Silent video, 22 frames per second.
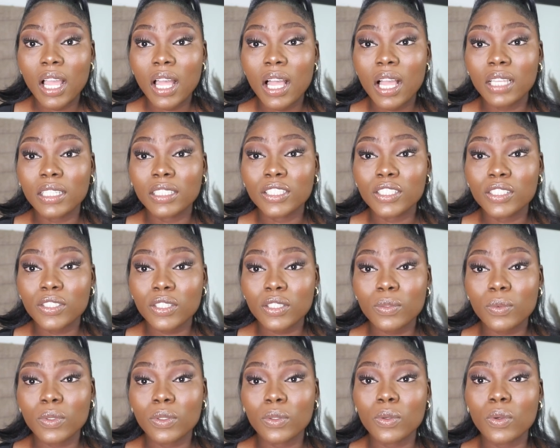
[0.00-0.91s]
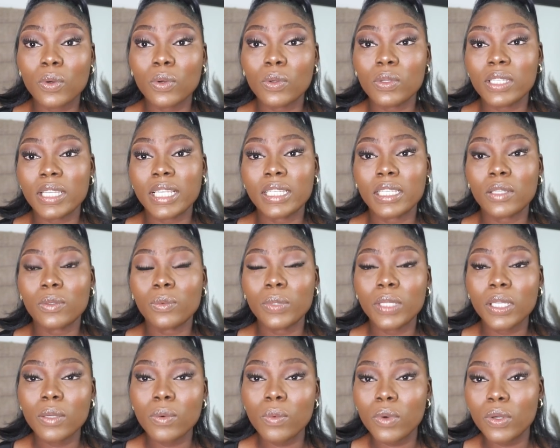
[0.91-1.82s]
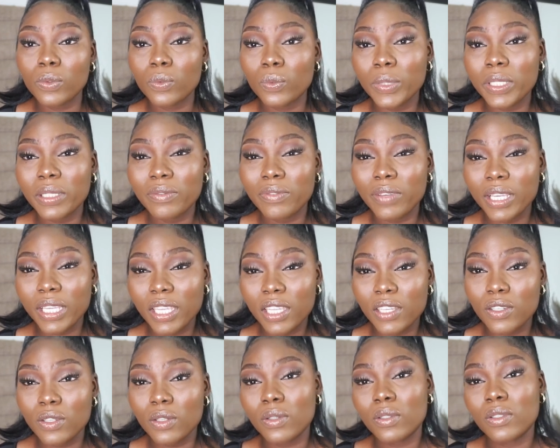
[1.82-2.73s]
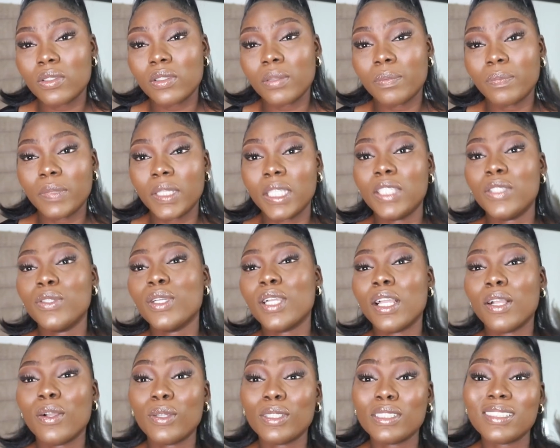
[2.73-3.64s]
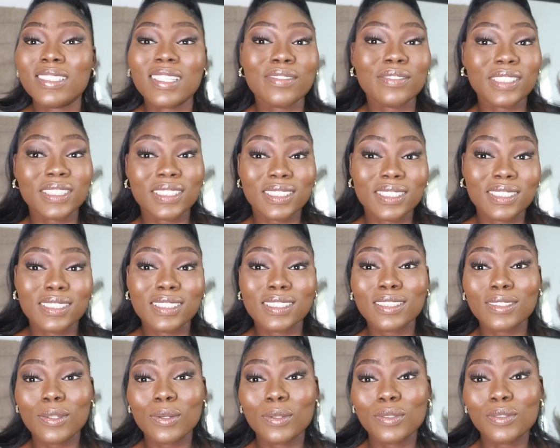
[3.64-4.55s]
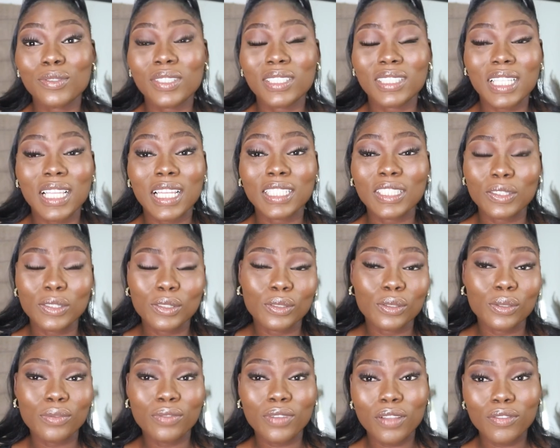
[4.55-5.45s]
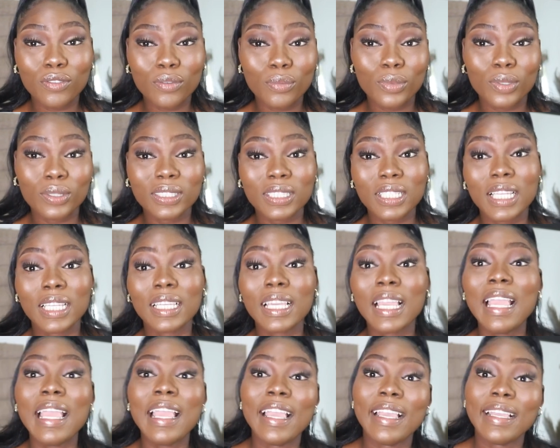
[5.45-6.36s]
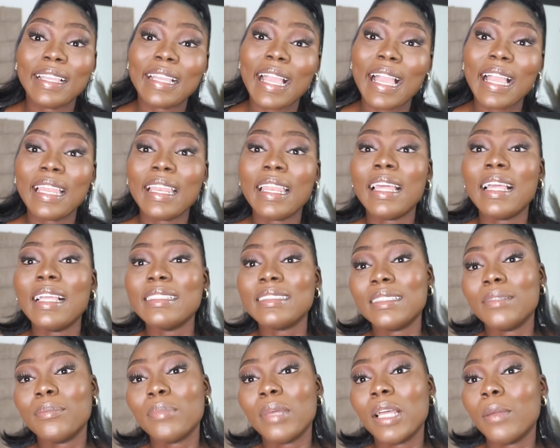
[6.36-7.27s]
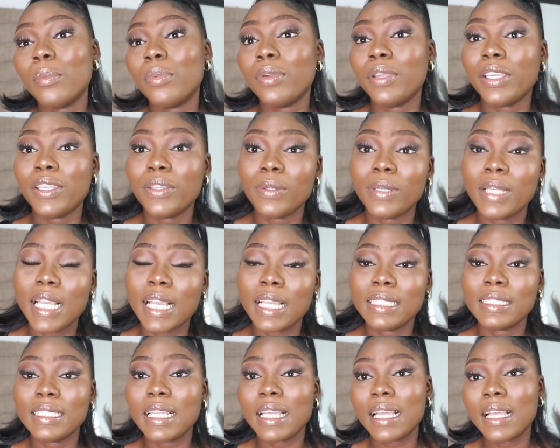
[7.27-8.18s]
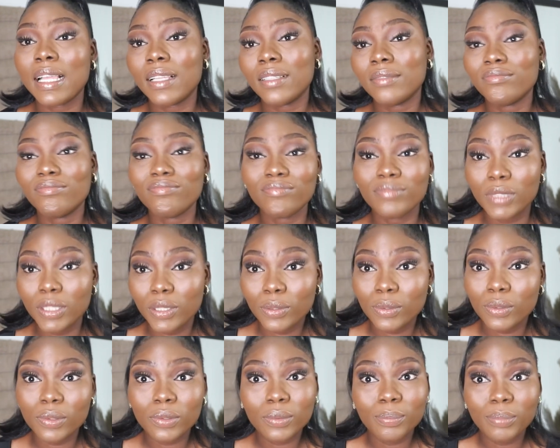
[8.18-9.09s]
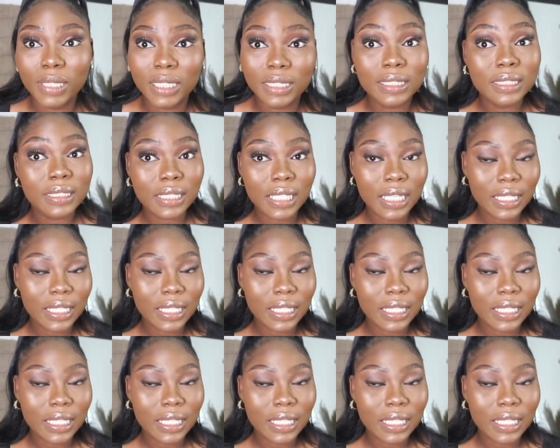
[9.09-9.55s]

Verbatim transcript: and you just want to go on like a quick one week vacation or something, you can consider visiting these countries that are not so far from us like Ghana, Zimbabwe, Uganda, you know, places